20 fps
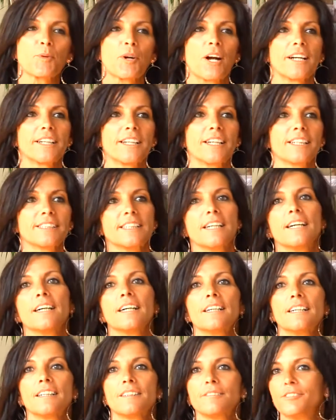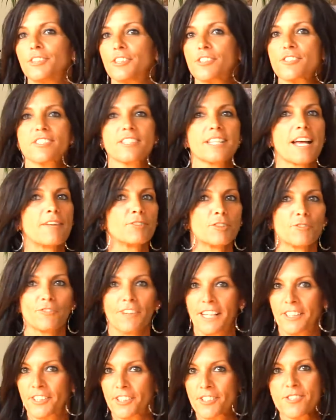product. Uh, there's several
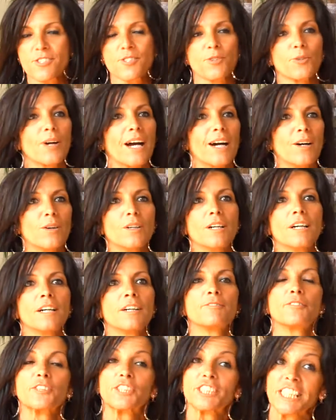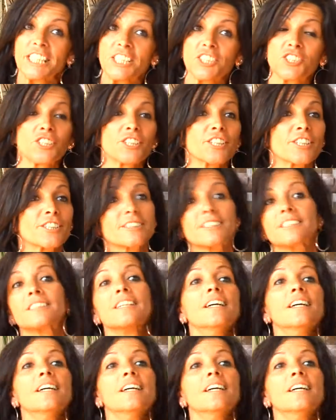vendors throughout uh, for t-shirts,